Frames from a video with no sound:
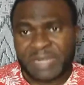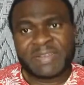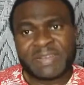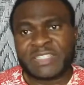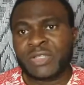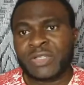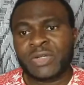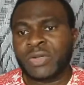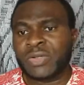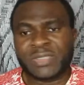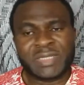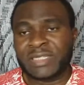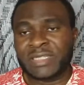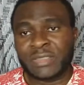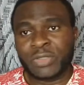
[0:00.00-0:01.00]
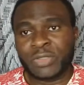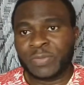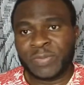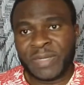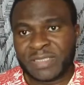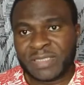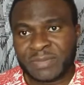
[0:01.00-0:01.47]
is not considered a third
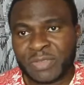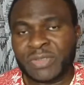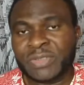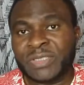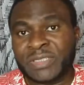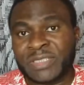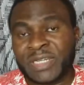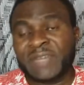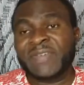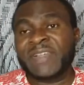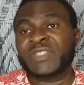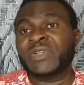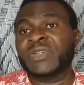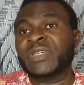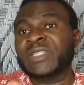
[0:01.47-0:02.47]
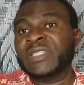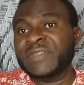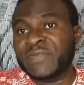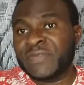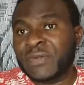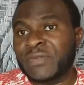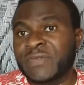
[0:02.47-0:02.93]
party because the driver is already
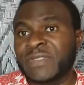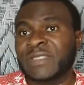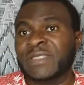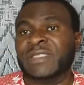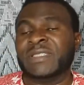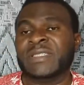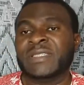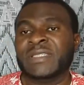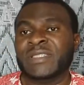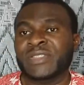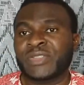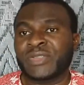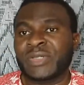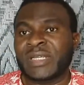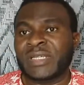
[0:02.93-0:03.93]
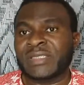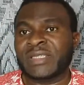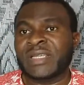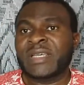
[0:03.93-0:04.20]
involved in the insurance.